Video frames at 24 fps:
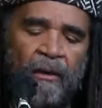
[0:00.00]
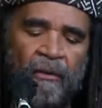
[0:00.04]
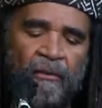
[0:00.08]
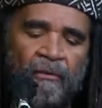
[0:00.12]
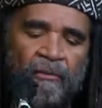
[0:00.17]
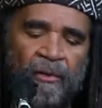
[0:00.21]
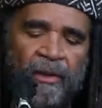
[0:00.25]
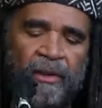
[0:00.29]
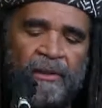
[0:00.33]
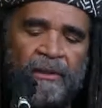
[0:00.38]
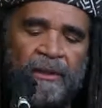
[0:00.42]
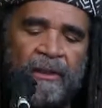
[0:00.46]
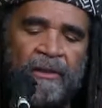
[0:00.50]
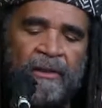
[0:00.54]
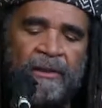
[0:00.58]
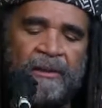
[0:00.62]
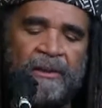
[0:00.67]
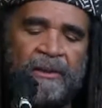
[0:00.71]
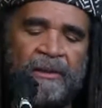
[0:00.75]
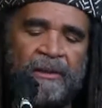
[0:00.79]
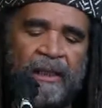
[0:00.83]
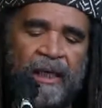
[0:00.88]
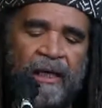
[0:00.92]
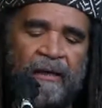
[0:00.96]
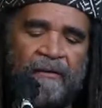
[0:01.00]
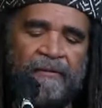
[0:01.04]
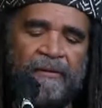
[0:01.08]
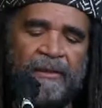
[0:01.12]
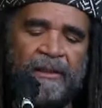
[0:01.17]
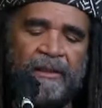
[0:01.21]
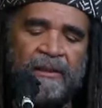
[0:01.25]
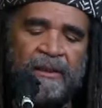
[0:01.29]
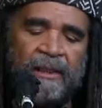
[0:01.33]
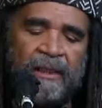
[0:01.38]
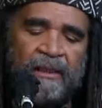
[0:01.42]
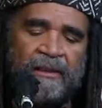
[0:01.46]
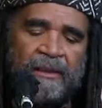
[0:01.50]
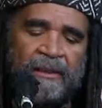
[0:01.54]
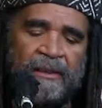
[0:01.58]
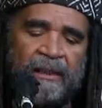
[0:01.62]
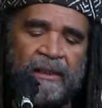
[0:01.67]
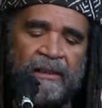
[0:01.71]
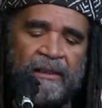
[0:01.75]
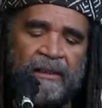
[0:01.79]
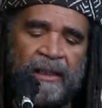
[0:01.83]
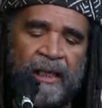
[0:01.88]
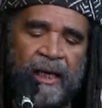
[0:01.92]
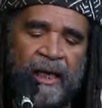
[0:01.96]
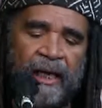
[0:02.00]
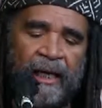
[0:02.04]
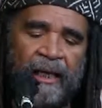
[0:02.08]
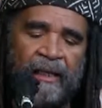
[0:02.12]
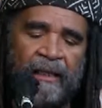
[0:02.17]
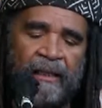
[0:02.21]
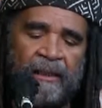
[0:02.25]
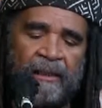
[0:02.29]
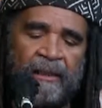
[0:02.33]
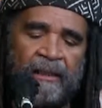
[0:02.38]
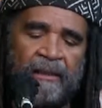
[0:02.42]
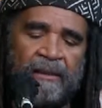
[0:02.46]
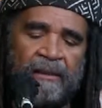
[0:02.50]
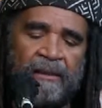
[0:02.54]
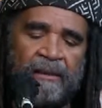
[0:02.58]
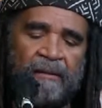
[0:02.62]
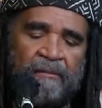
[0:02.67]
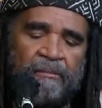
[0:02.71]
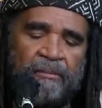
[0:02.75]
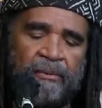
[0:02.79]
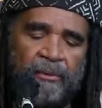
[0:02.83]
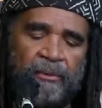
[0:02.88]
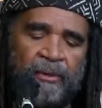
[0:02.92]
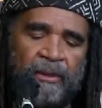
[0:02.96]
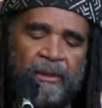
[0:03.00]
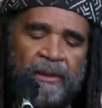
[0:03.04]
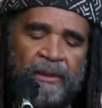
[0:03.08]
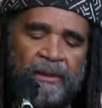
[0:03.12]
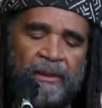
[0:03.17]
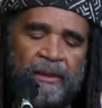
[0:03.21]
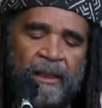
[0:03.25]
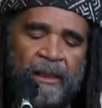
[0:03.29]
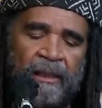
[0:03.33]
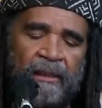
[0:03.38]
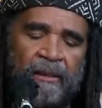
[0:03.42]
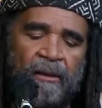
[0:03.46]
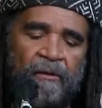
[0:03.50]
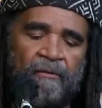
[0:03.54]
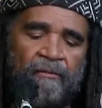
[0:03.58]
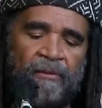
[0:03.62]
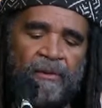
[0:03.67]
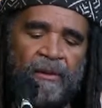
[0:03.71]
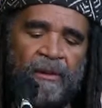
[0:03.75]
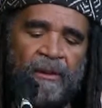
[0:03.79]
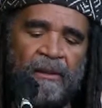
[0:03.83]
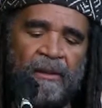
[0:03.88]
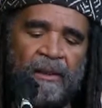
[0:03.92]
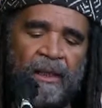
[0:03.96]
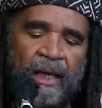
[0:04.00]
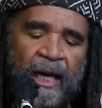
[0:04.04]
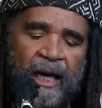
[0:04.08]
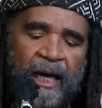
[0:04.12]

Researchers have suggested that diet is an important yet overlooked